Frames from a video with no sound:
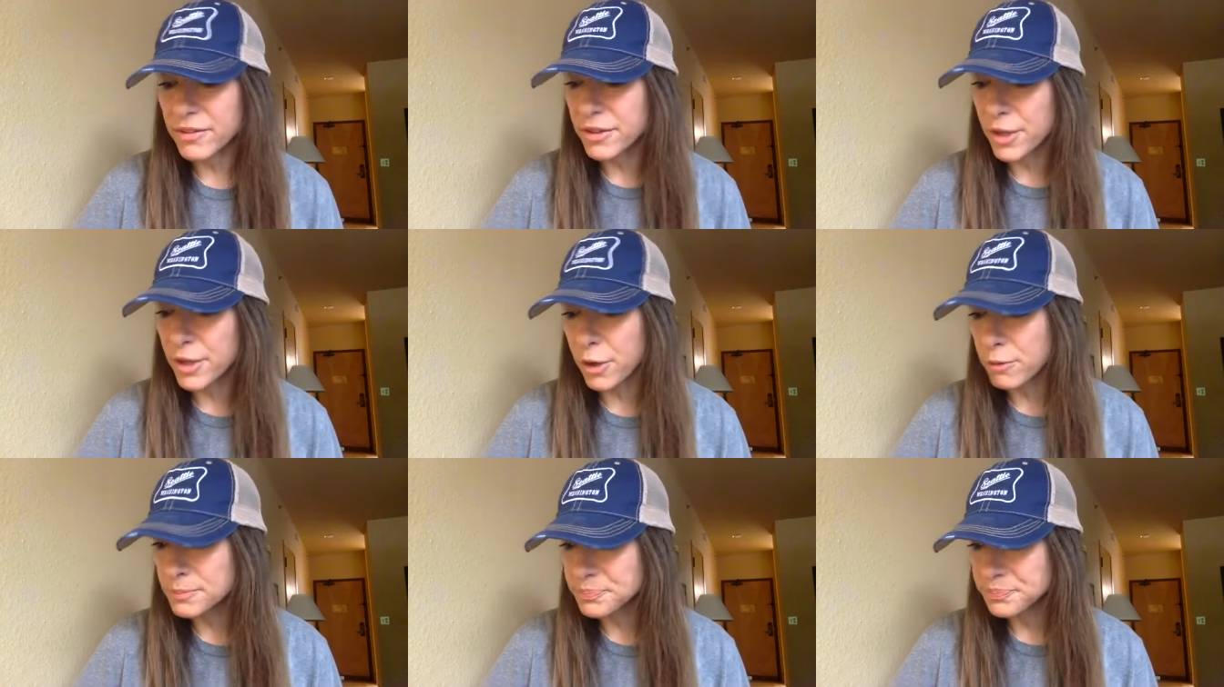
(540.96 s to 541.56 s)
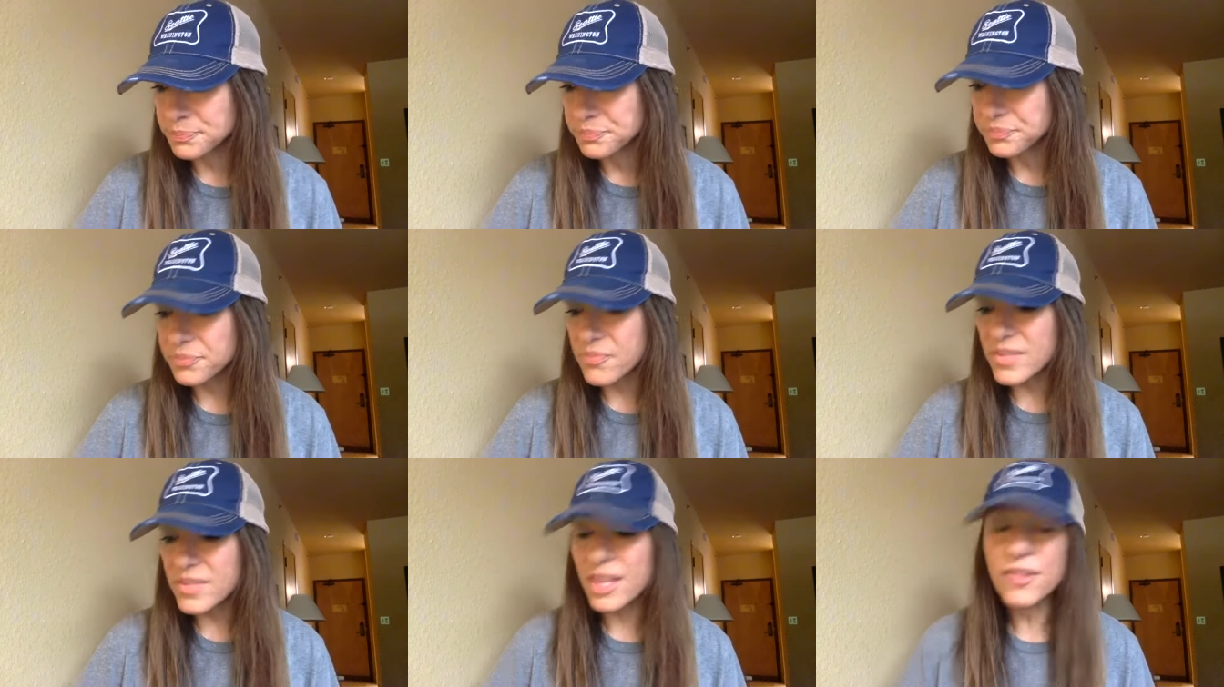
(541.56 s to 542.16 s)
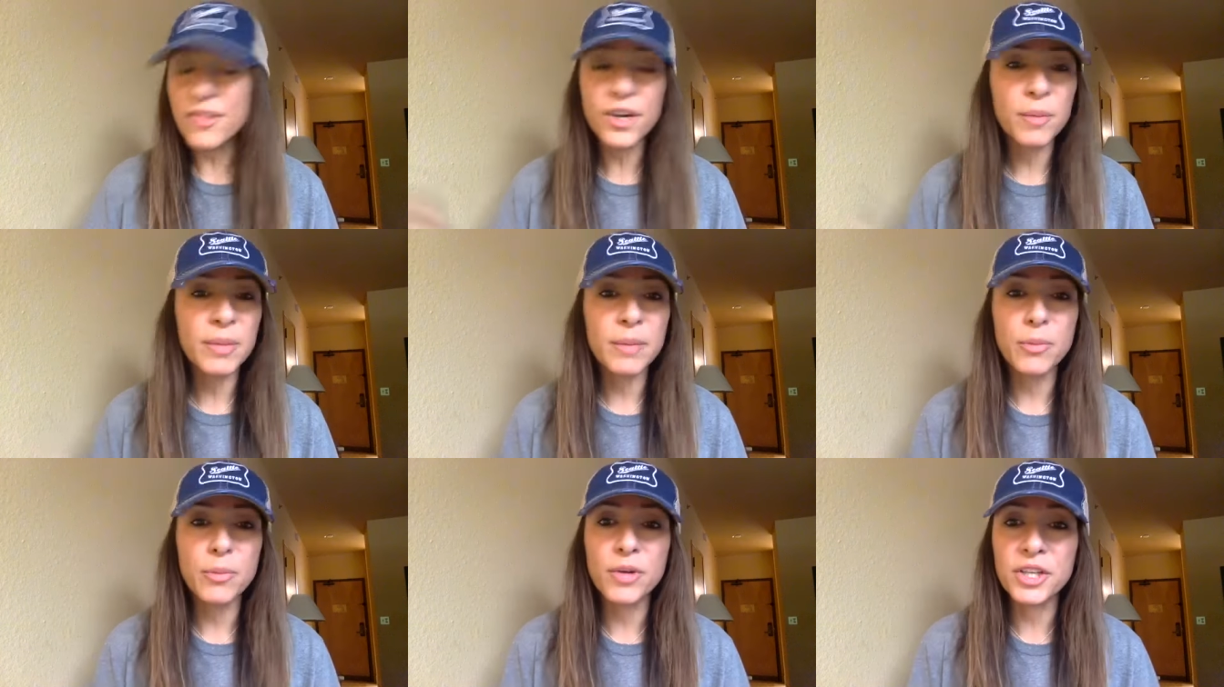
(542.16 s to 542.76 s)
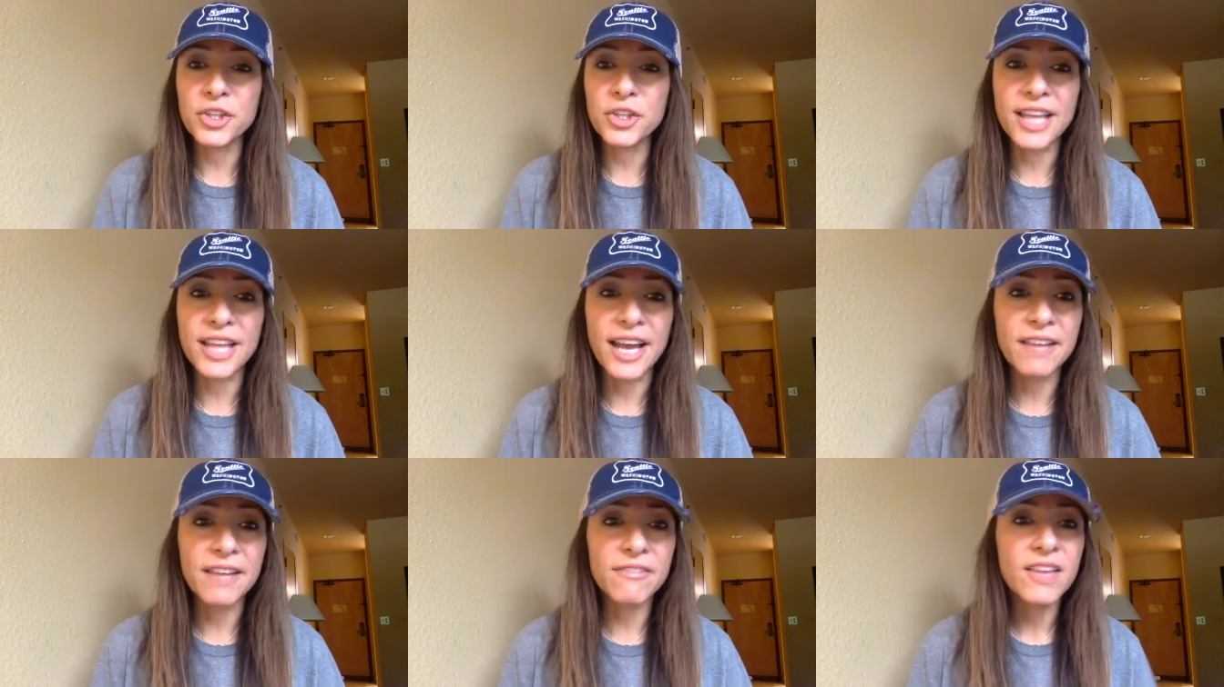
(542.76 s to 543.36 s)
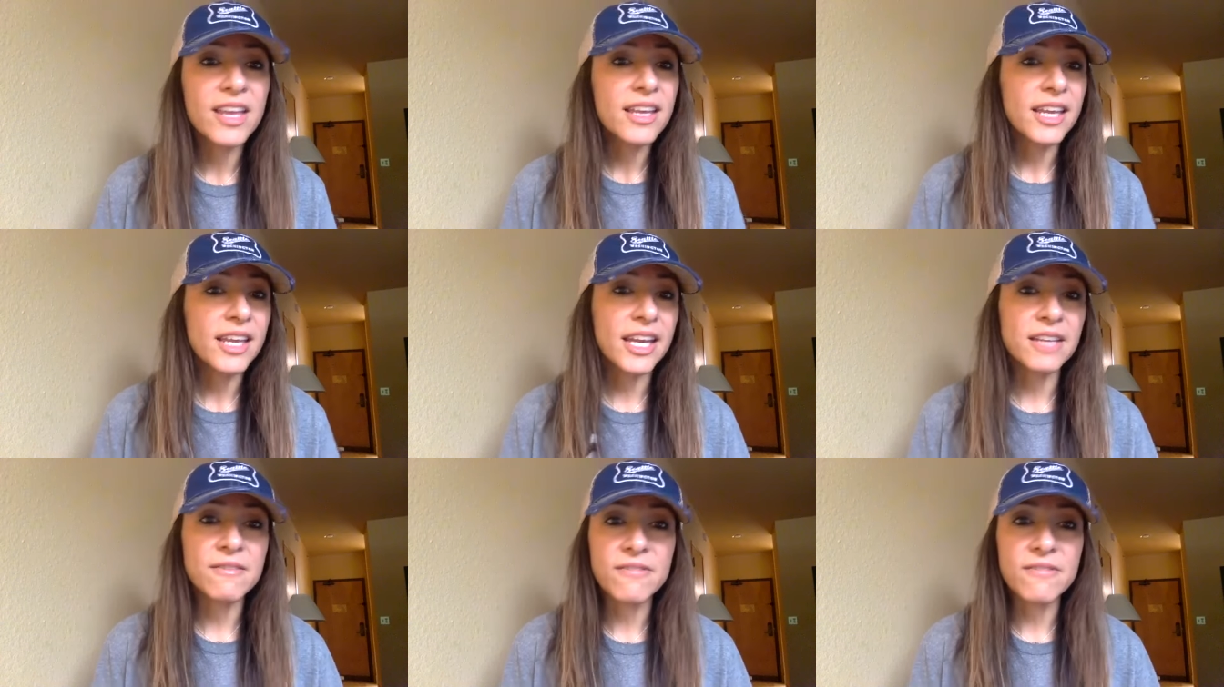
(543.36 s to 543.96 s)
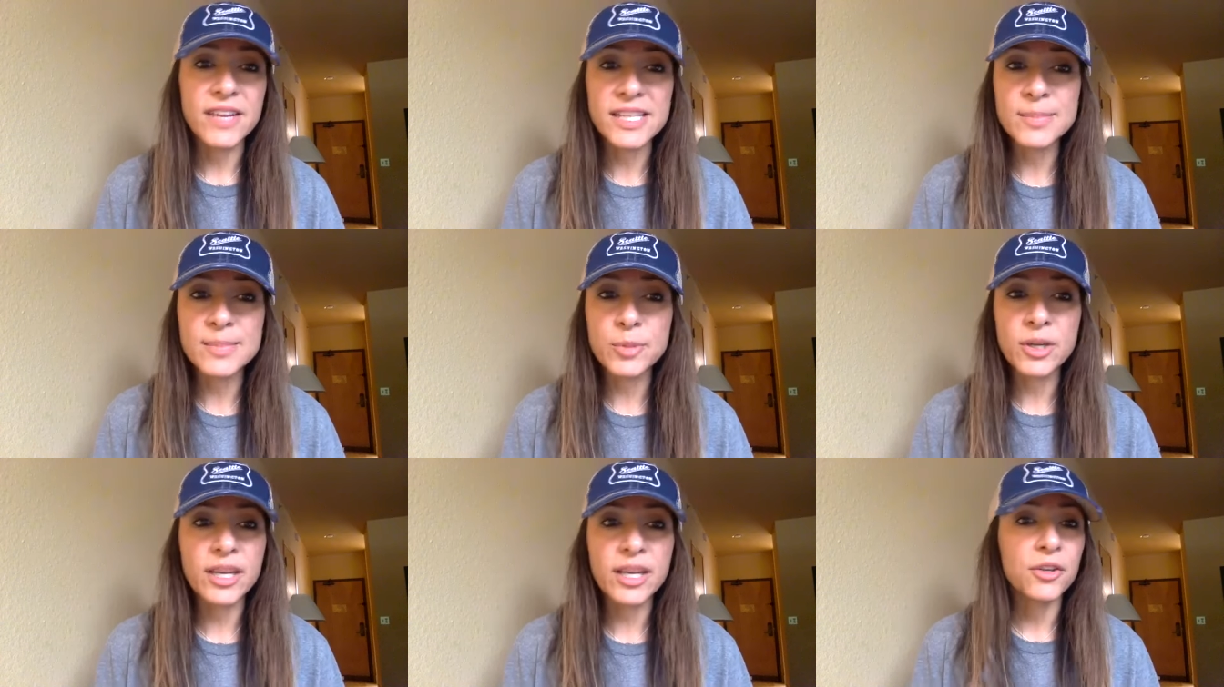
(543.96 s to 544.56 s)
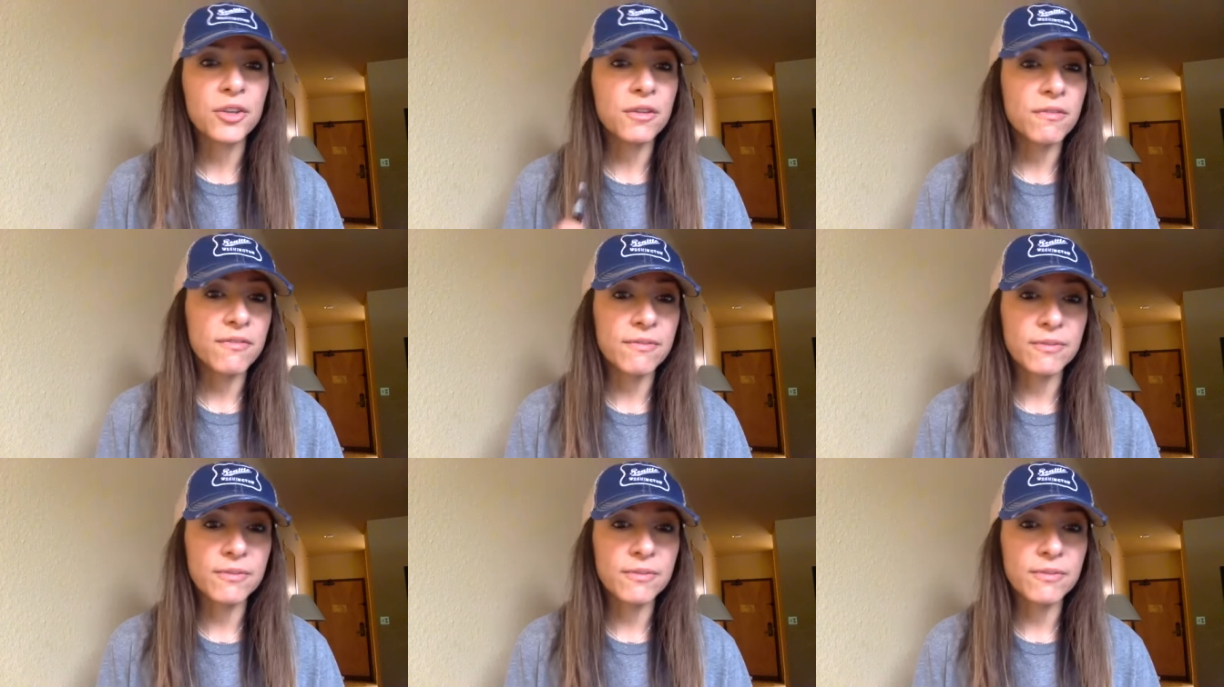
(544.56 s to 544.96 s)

know there are people in your life in facebook in your